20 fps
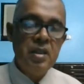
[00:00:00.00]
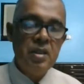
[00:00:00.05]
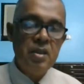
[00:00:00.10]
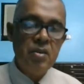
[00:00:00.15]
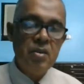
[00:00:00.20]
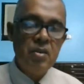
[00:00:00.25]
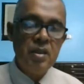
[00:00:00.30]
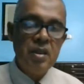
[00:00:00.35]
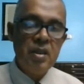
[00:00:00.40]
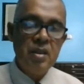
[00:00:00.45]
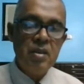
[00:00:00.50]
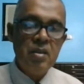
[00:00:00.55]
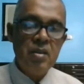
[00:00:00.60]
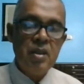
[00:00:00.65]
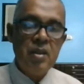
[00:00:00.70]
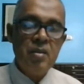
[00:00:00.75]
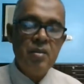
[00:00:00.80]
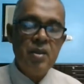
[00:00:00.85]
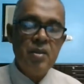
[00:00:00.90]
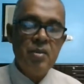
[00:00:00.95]
during
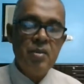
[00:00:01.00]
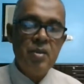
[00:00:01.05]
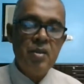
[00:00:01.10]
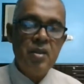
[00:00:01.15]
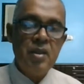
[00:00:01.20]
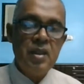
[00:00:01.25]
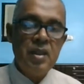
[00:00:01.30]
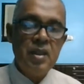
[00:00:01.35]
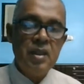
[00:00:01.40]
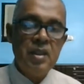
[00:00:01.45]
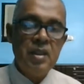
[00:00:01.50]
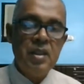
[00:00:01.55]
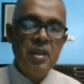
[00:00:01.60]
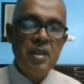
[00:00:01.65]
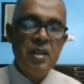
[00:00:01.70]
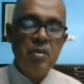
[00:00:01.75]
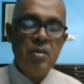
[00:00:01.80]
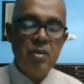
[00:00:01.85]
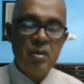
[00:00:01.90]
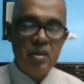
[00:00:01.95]
whenever we conducted
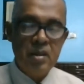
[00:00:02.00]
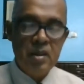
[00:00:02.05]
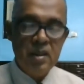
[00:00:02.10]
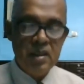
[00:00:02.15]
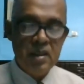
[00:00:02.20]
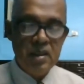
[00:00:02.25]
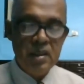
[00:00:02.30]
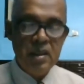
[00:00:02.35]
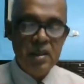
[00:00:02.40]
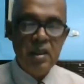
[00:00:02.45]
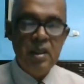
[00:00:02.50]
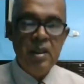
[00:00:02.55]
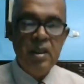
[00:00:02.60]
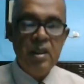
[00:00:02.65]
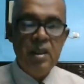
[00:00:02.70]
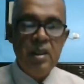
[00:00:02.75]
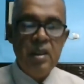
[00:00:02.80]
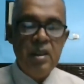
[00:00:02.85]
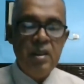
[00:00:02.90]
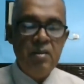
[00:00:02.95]
the courses.
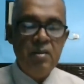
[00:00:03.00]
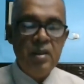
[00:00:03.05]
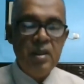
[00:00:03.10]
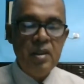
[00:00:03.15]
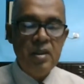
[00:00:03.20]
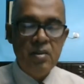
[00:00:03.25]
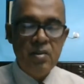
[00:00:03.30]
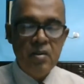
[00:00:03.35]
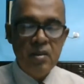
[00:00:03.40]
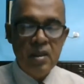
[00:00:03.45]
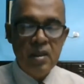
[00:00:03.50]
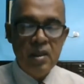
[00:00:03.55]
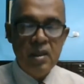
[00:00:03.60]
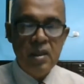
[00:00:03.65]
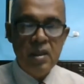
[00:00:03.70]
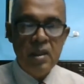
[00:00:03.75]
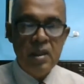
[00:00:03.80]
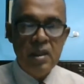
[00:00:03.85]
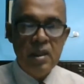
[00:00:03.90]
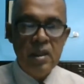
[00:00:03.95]
If any
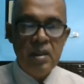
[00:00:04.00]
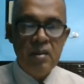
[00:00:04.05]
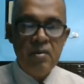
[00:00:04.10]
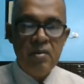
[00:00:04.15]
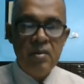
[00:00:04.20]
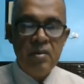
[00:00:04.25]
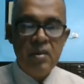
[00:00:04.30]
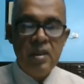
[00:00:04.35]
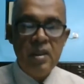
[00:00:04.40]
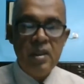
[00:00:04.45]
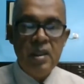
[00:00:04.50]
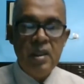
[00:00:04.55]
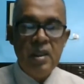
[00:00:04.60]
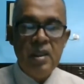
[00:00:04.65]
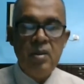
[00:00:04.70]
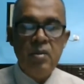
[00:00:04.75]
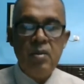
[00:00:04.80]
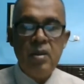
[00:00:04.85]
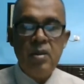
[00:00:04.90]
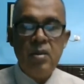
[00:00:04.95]

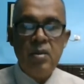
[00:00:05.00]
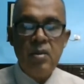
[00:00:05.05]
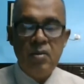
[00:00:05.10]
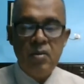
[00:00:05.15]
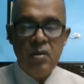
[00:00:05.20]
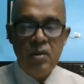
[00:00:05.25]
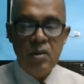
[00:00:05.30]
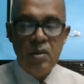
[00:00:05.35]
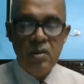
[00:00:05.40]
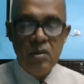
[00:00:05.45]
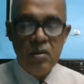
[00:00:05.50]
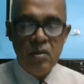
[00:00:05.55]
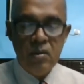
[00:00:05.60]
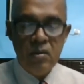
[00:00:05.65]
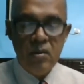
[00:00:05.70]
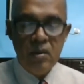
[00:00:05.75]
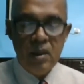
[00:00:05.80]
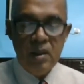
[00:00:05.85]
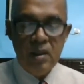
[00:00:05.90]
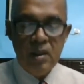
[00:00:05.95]
one of you
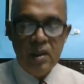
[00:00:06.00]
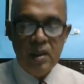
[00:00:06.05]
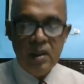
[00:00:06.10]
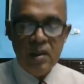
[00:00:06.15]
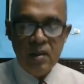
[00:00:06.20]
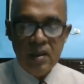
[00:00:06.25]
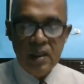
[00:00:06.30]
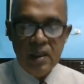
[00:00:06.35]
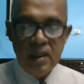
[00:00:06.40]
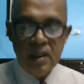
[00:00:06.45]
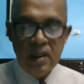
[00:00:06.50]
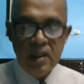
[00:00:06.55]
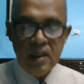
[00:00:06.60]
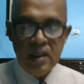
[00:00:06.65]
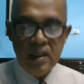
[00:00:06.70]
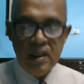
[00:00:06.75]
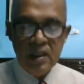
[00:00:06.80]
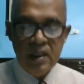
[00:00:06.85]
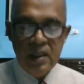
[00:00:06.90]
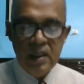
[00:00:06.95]
will require
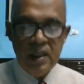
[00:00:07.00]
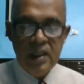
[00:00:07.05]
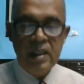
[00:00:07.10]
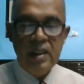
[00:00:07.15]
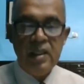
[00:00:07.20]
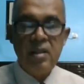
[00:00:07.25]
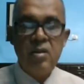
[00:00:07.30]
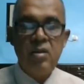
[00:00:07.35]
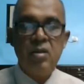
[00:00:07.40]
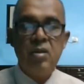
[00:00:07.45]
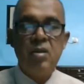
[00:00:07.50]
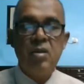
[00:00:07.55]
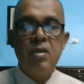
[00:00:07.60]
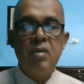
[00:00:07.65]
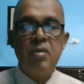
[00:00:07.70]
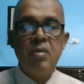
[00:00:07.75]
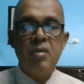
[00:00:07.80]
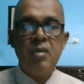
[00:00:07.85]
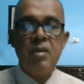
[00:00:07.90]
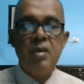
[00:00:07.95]
any sort
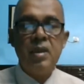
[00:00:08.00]
of